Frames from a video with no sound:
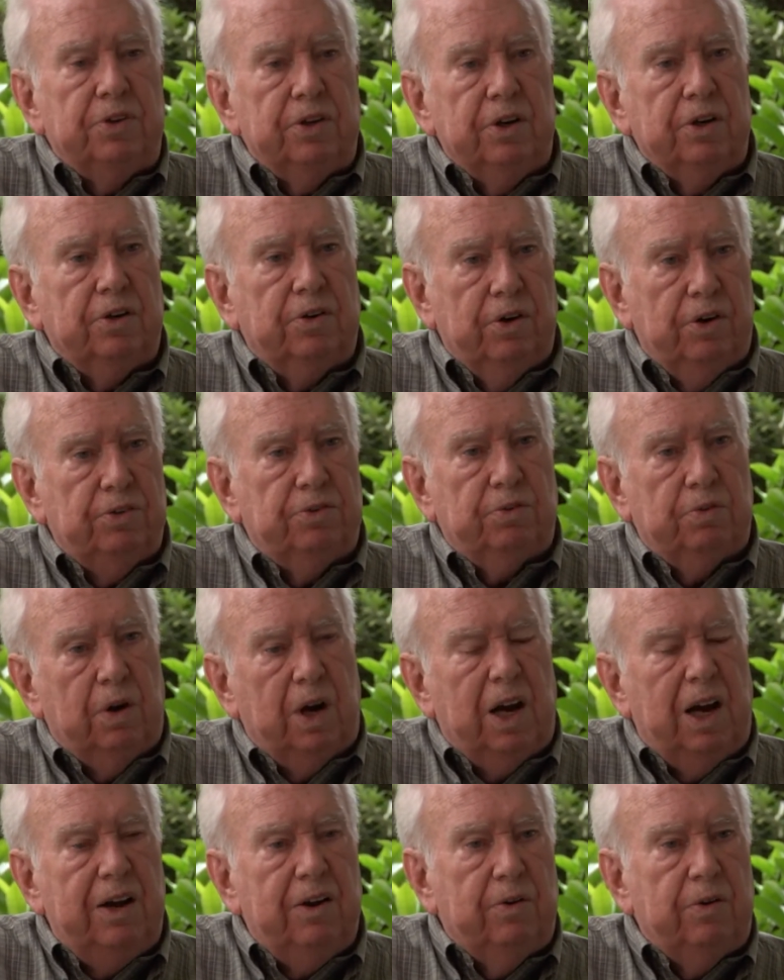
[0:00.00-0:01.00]
And of course, what
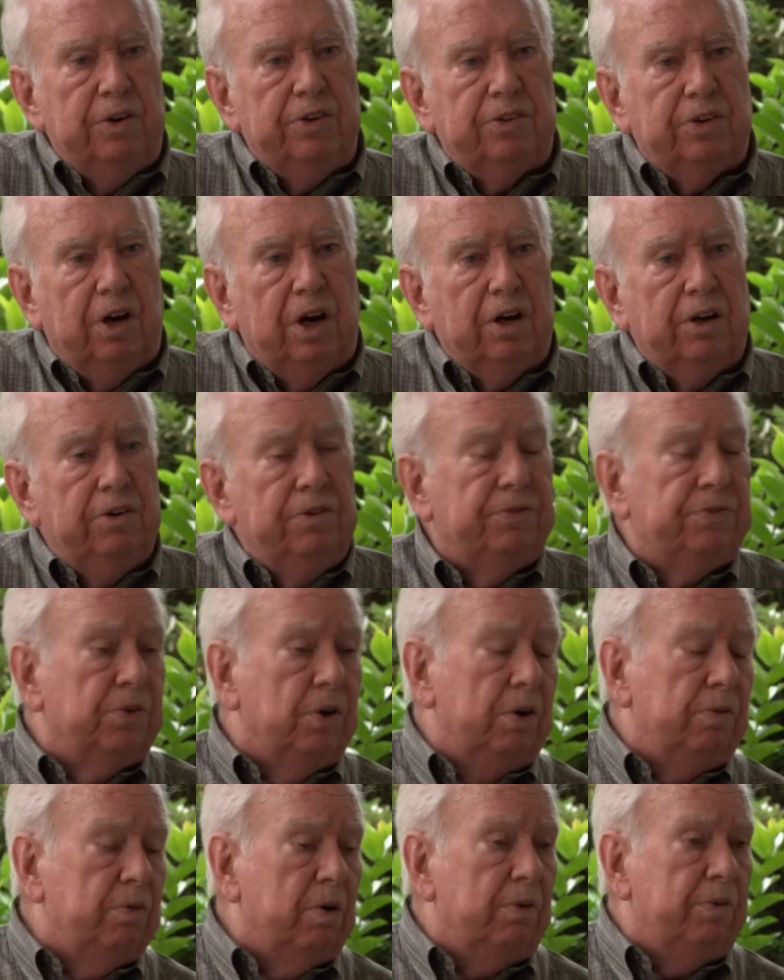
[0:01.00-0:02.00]
I always argued
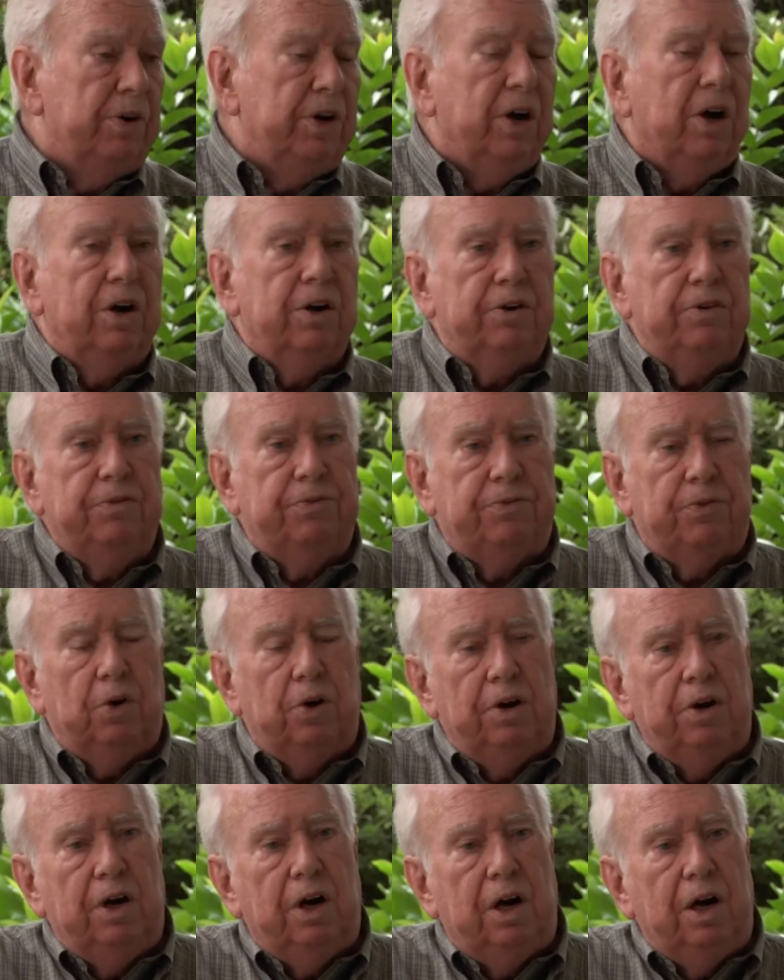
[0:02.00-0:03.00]
for, and what we argued
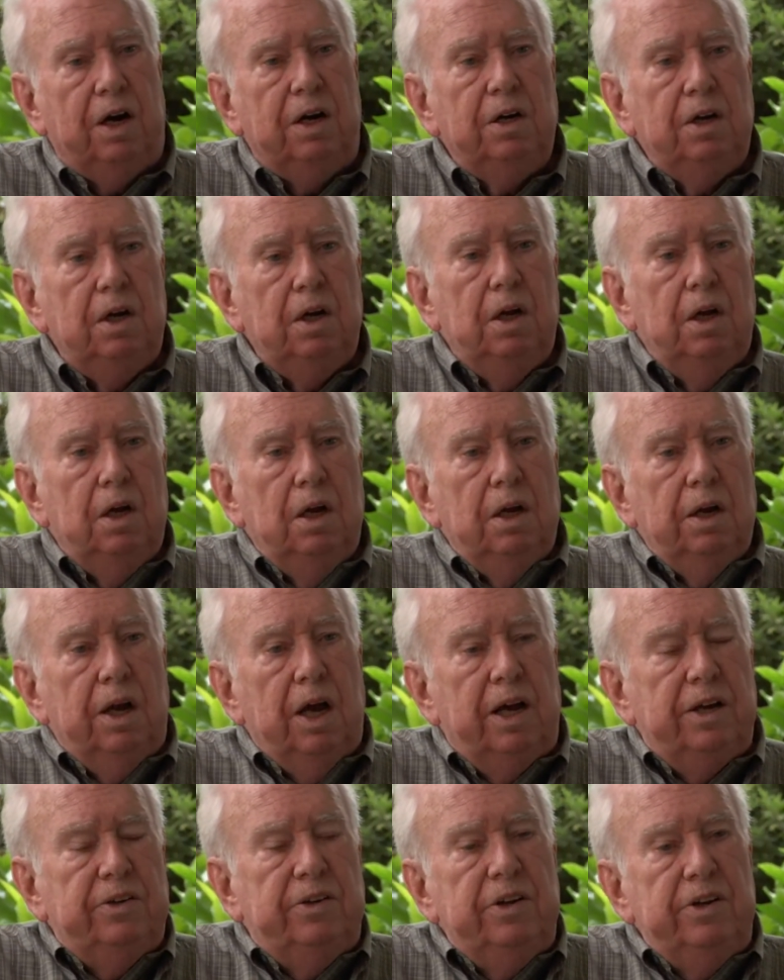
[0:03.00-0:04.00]
for in our
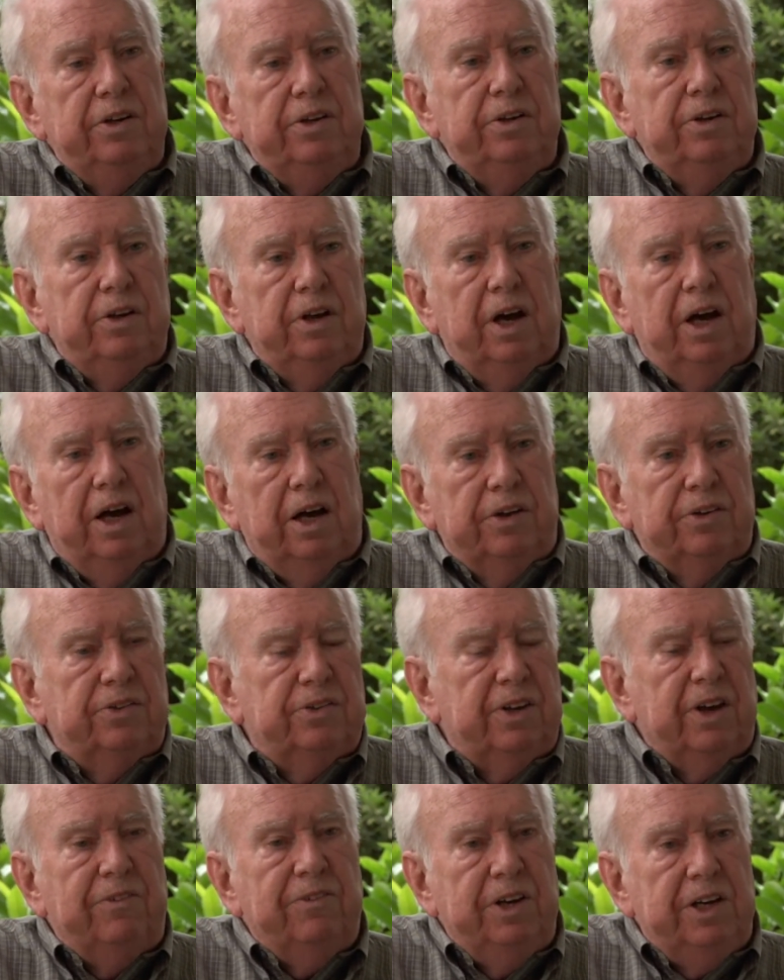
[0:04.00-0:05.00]

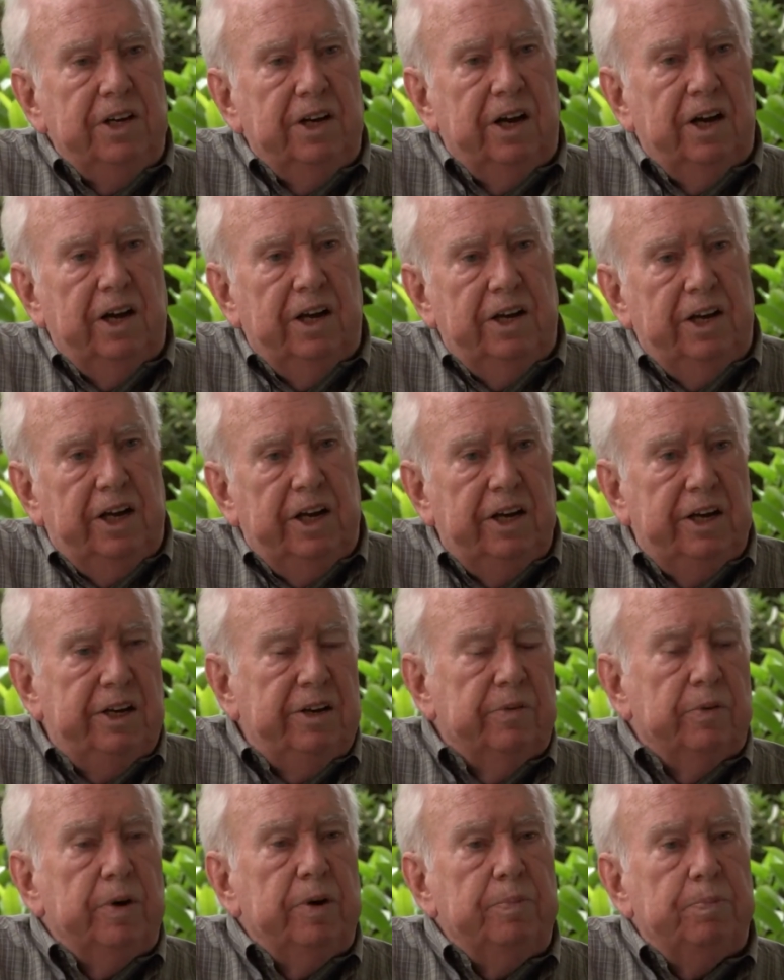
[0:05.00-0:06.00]

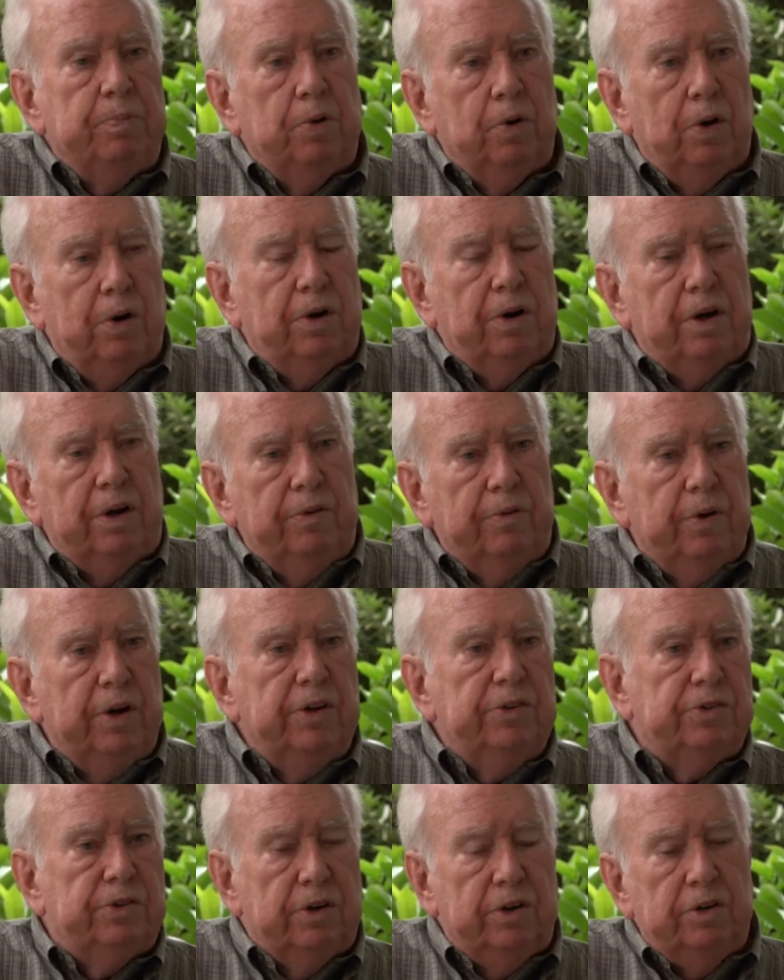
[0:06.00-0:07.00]
1979-80 report on
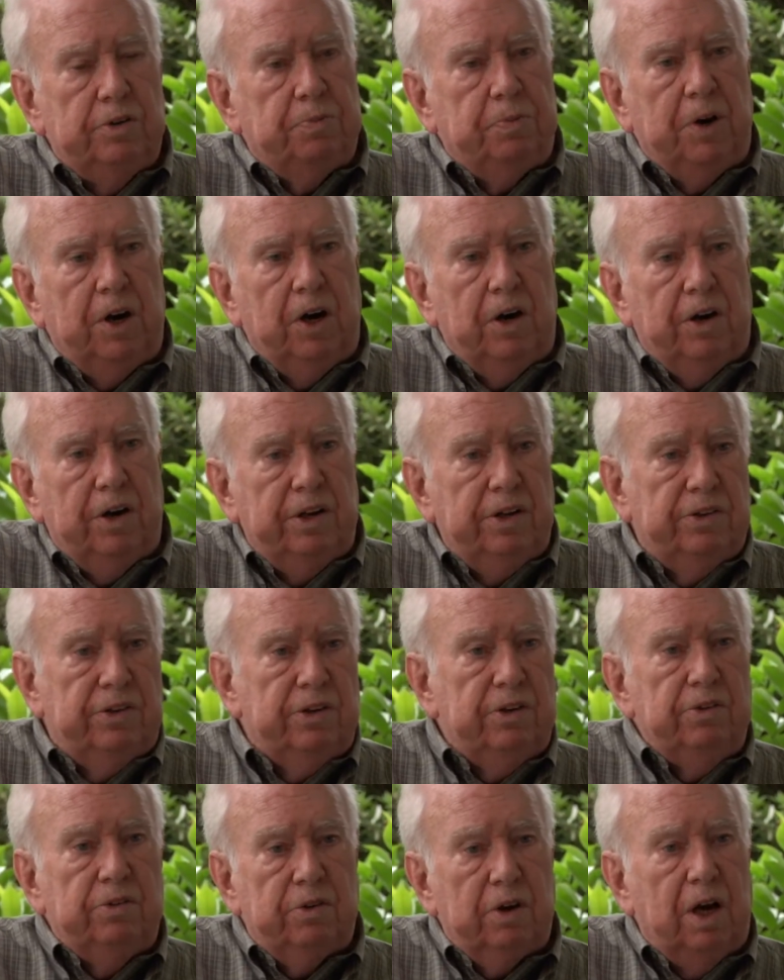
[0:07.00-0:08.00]
research priorities
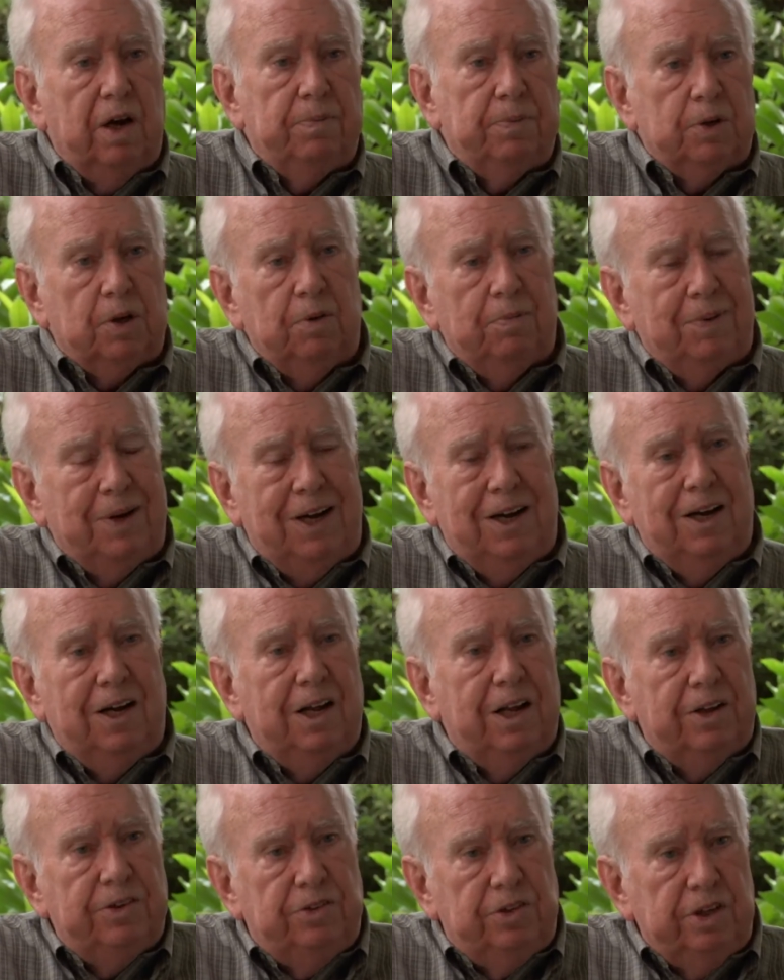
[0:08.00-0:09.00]
in tropical
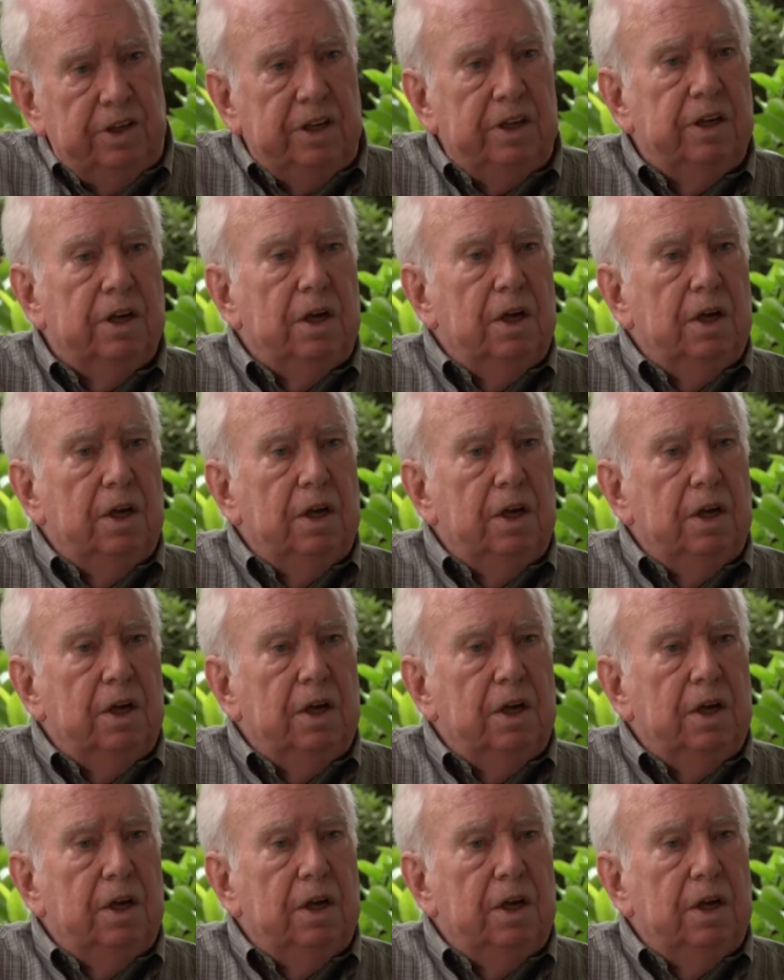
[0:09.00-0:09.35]
biology,